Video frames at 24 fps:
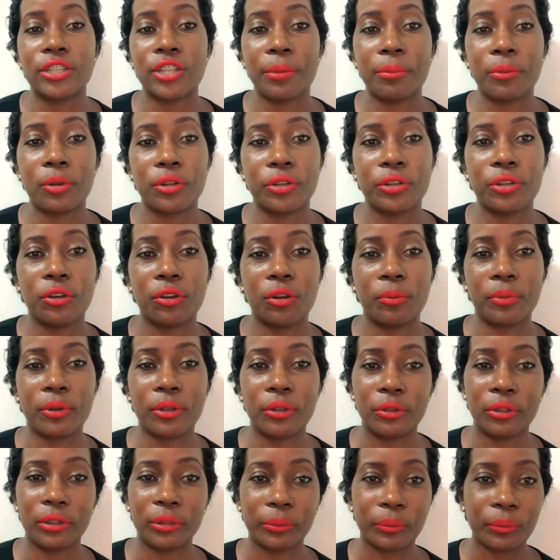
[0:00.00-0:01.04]
i'm gonna
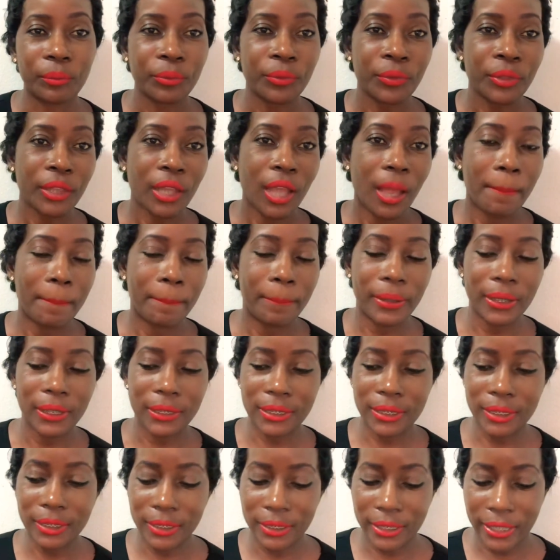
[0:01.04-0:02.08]
upload
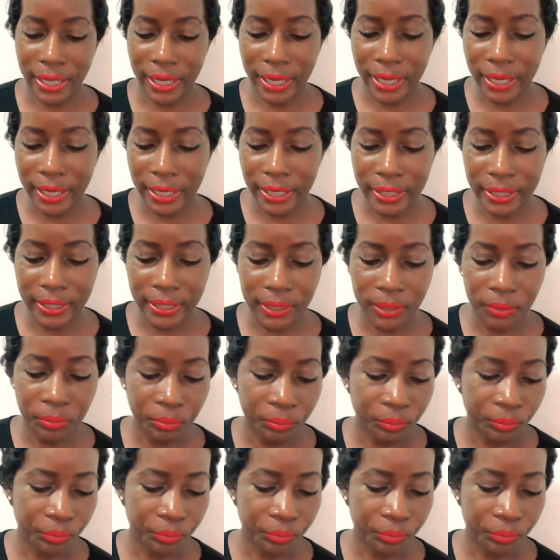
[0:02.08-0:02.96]
but today